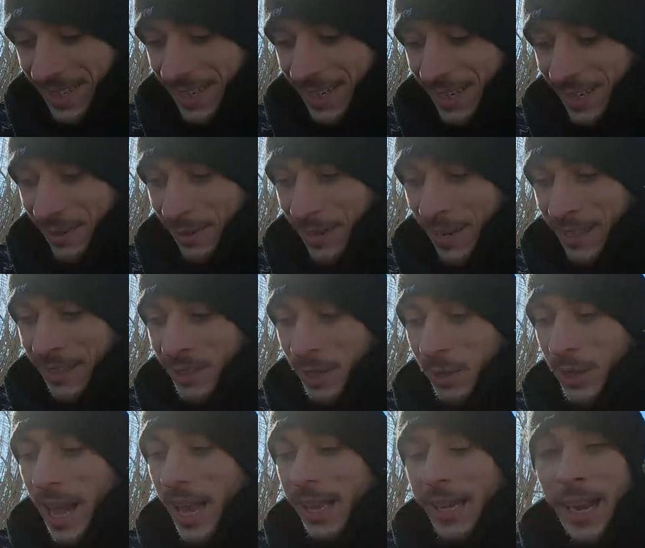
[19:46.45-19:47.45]
You know, and
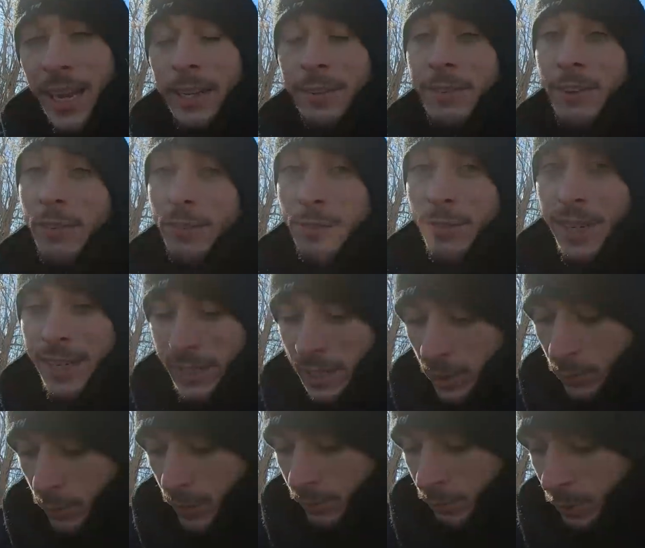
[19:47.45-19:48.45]
so that kind of
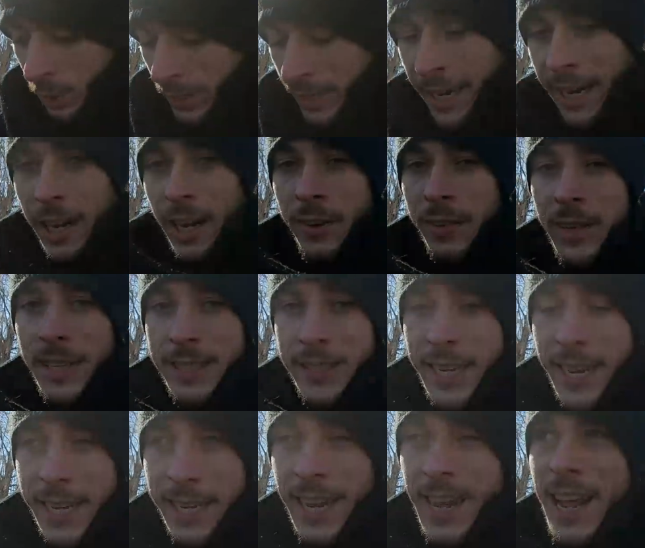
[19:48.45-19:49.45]
conflicted with what Gary Vee
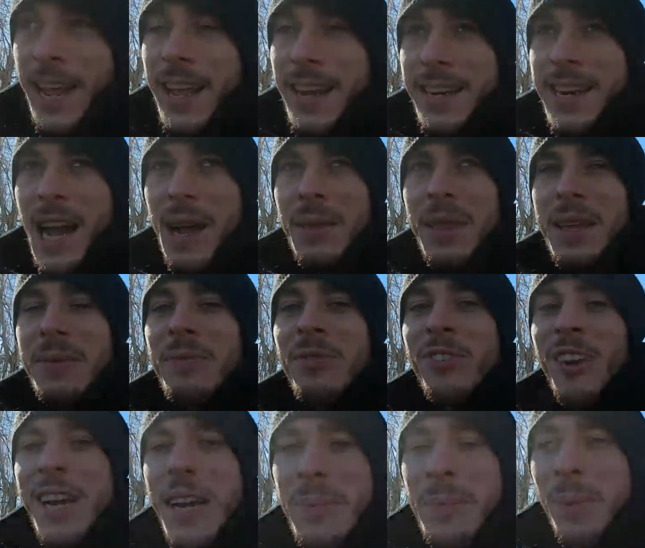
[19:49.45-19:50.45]
said. Now the
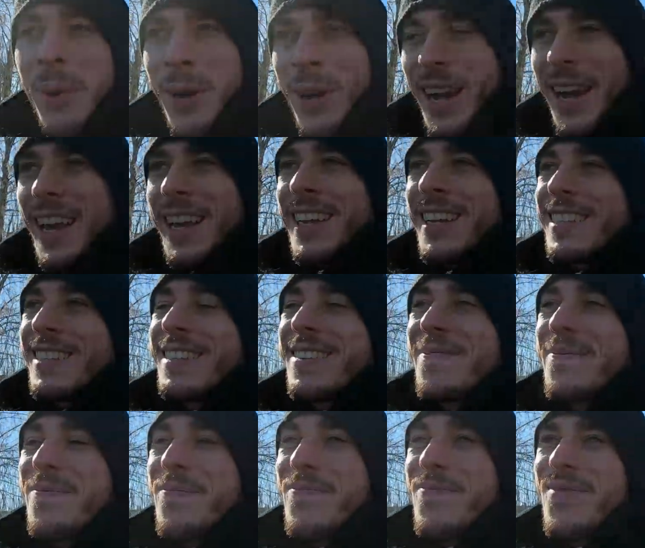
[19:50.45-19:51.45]
funny part is
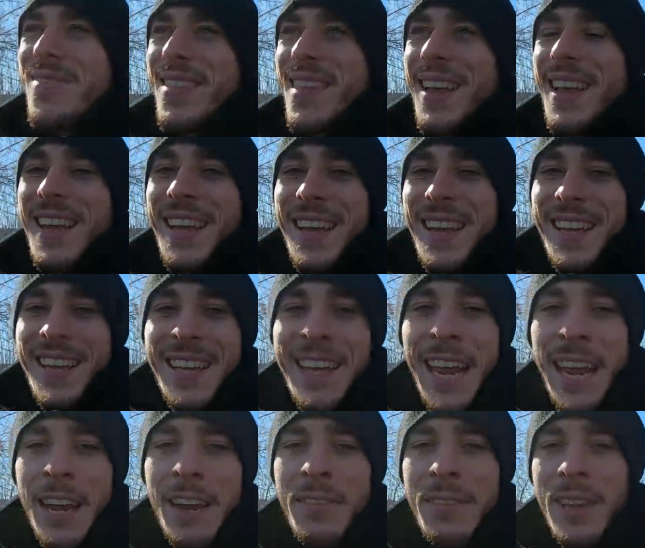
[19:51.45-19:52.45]

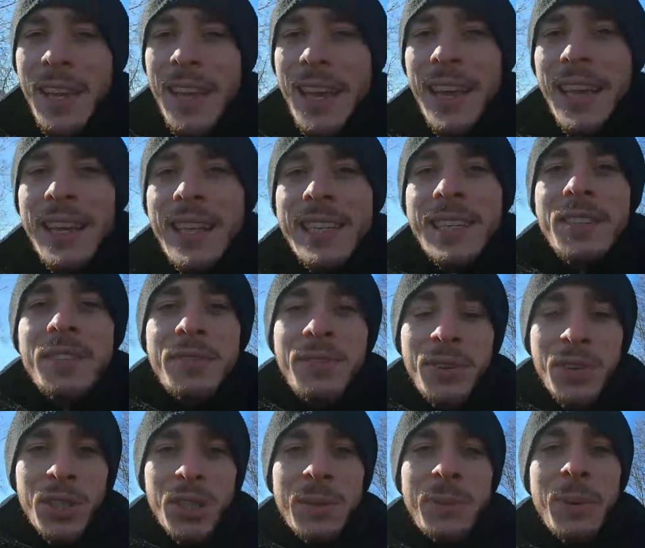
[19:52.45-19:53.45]
Gary Vee in his
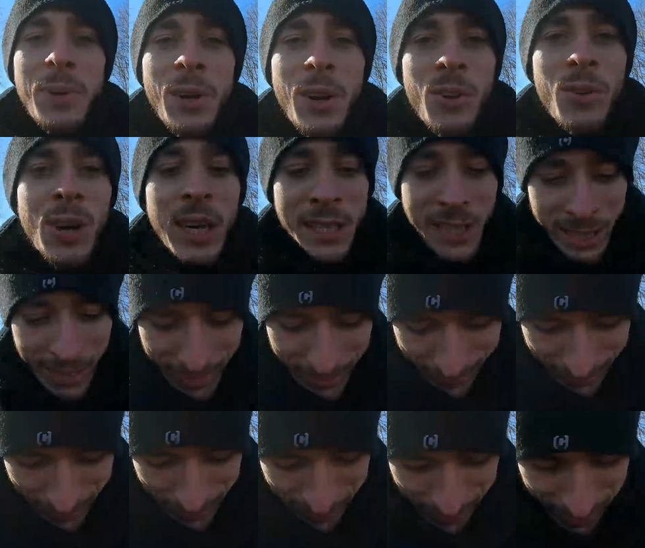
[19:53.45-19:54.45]
first book, Crush It,
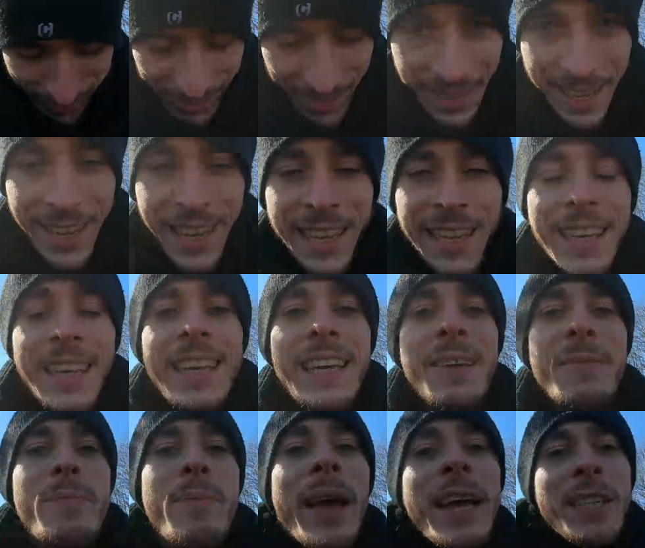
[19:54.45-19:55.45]

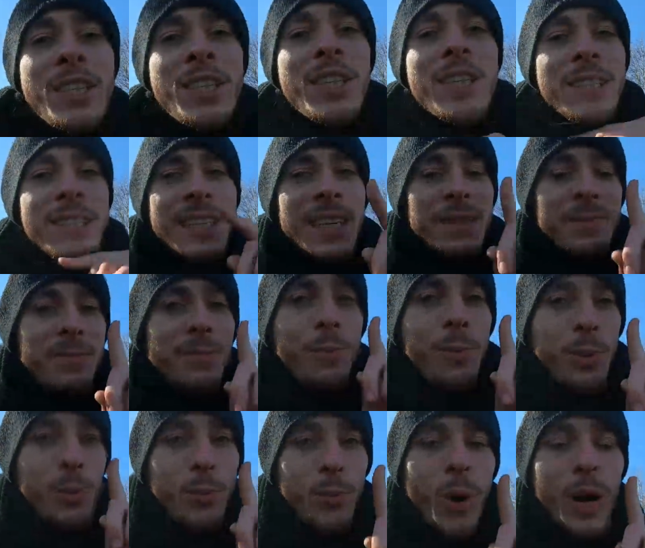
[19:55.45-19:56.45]
he mentions it
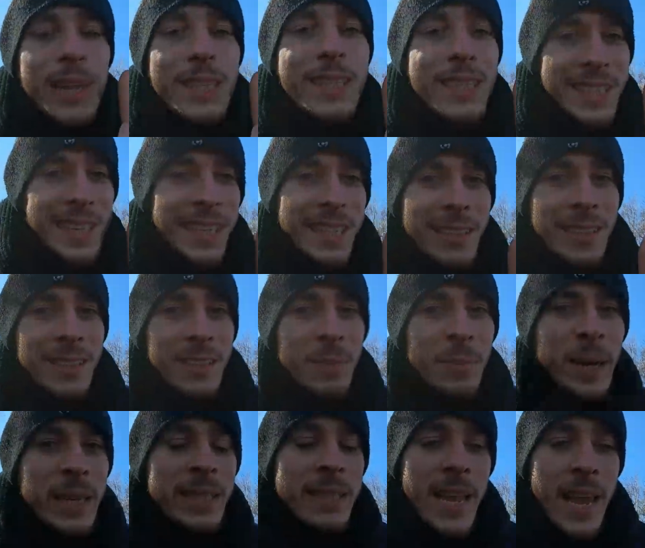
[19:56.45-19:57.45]
with one sentence
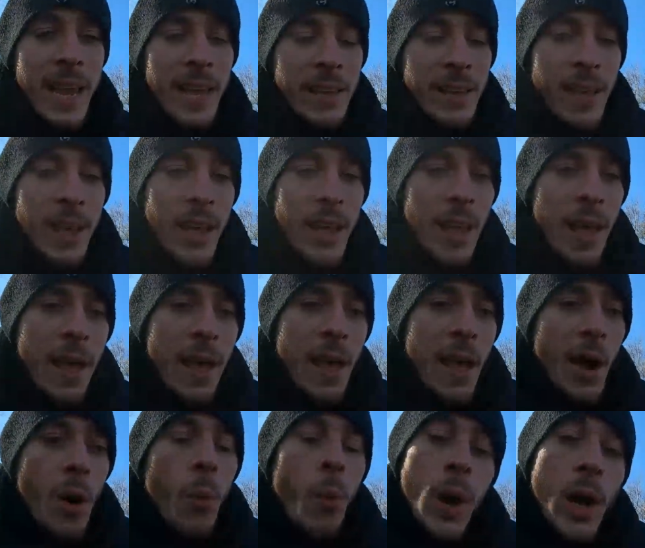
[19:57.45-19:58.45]
by saying,
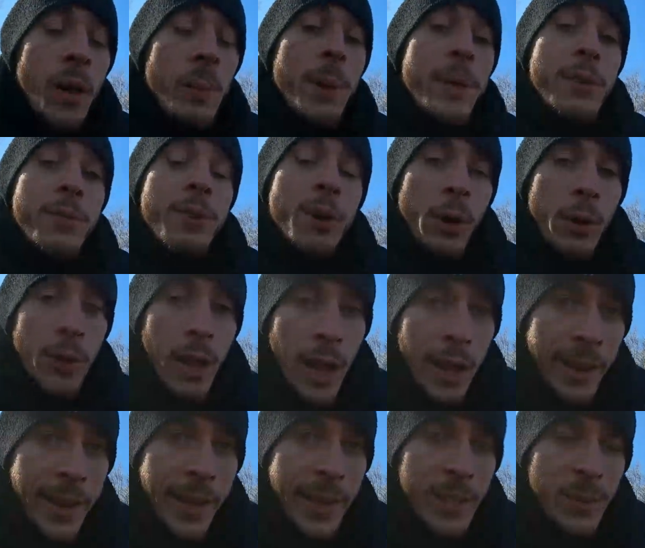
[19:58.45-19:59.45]
well, but if you're
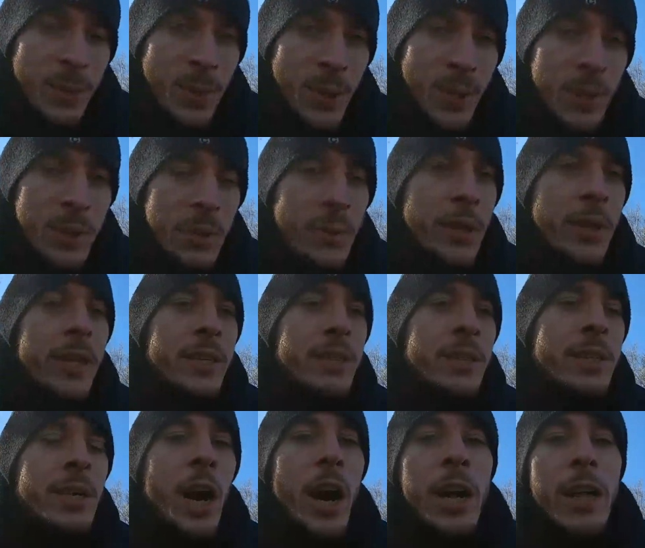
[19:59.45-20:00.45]
not an expert, you
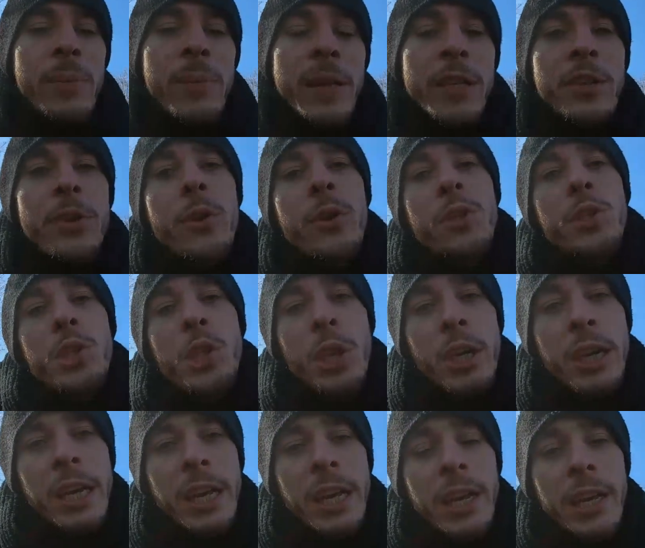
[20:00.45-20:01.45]
can document your
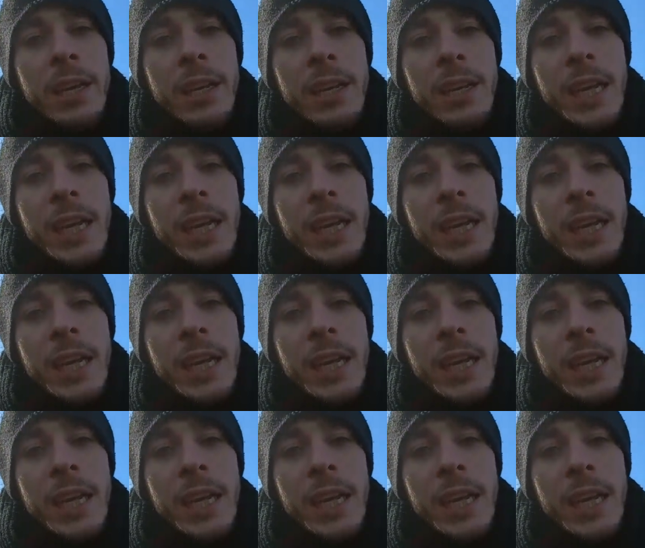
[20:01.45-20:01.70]
journey